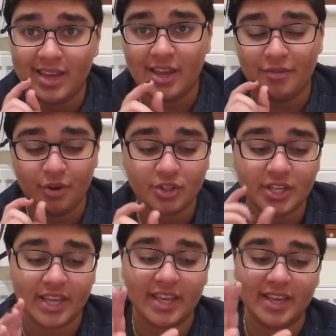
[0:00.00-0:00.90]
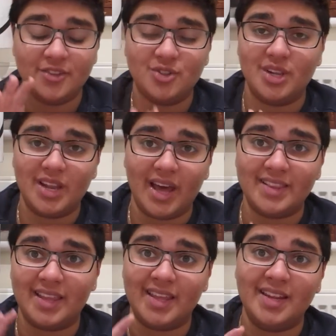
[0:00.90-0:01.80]
If you're taking it into the
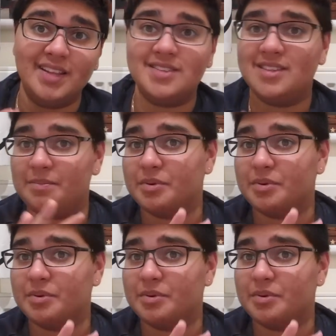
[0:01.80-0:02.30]
light that it is the